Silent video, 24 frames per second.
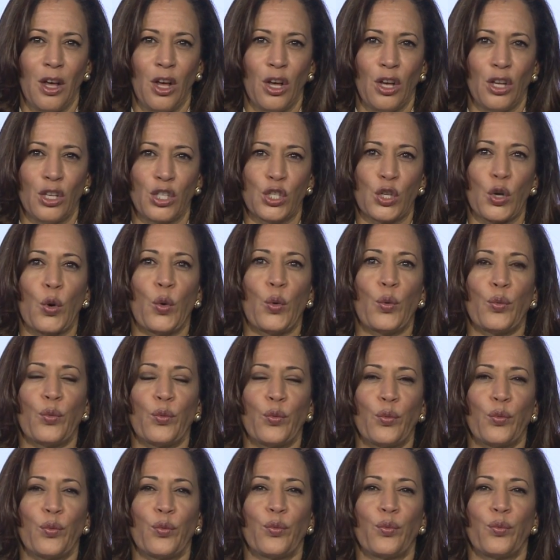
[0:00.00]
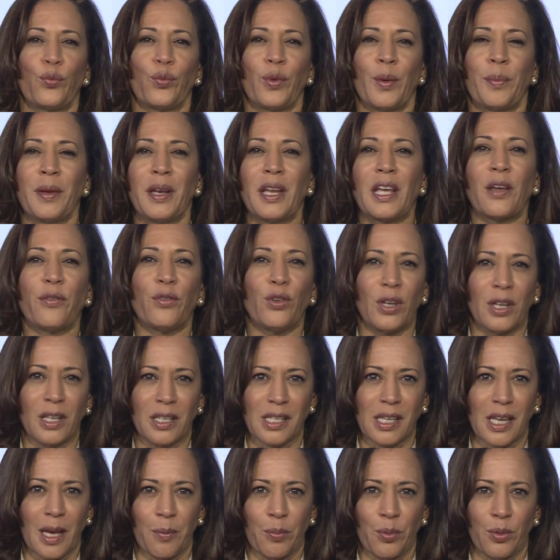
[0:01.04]
So I'm going to give you an
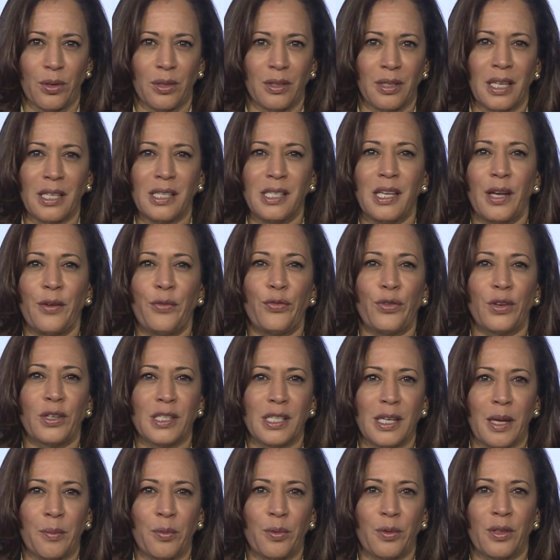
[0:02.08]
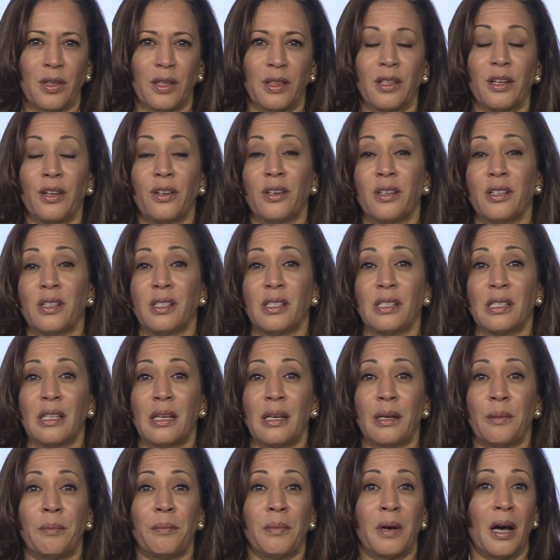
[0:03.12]
example. Let's say, for example, that there is
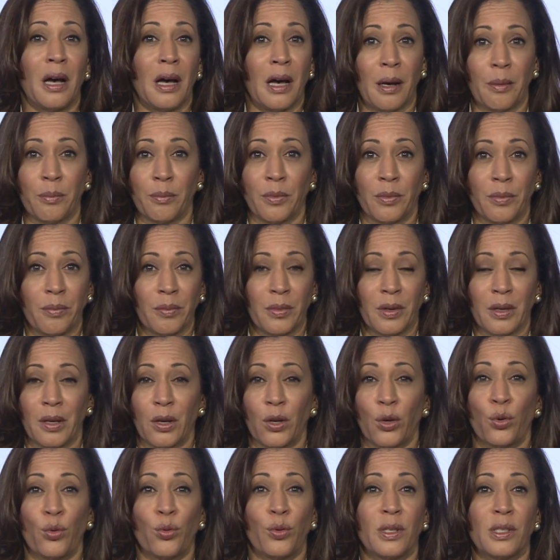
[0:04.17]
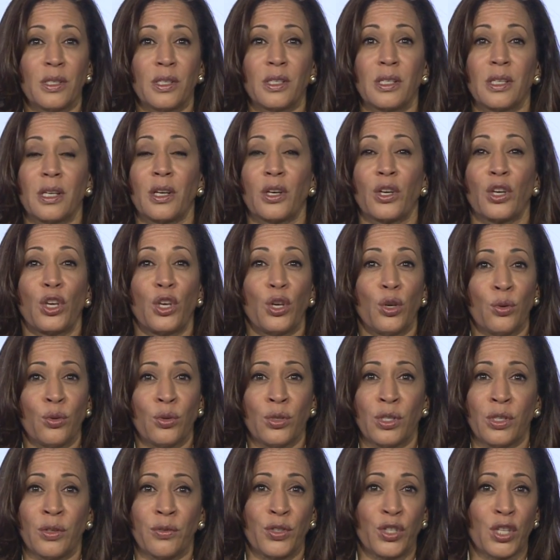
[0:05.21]
a mom who is
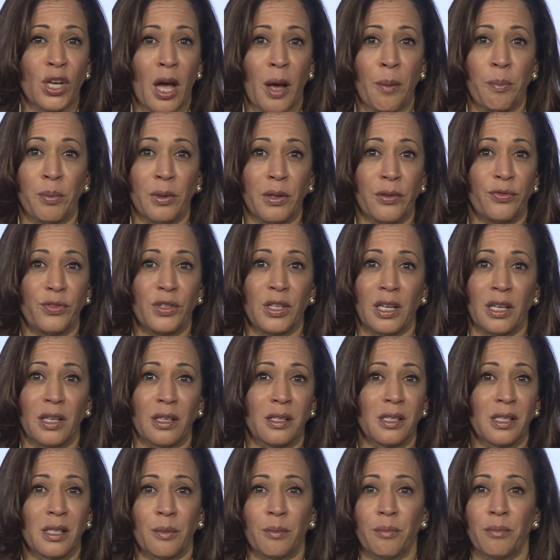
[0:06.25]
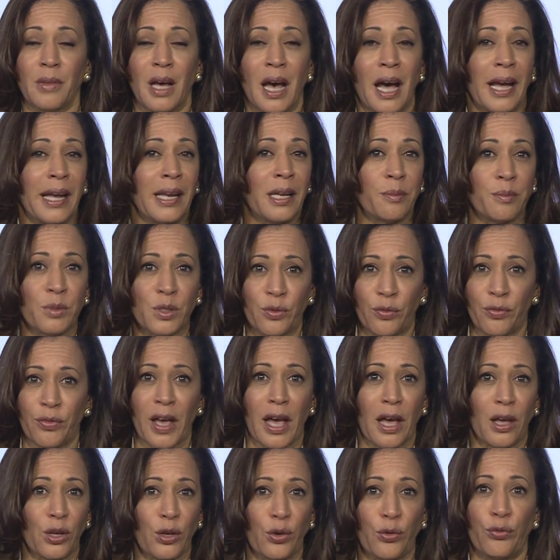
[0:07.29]
accused of shoplifting some items of
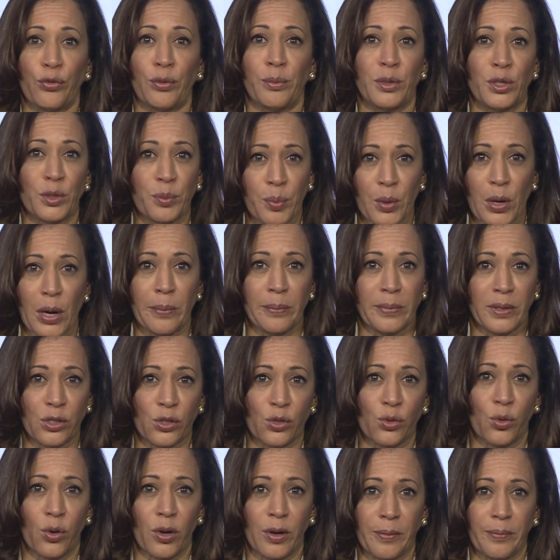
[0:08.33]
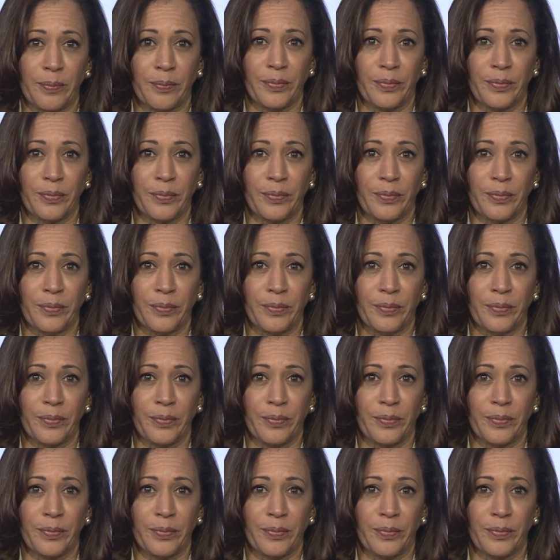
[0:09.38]
value from a department store.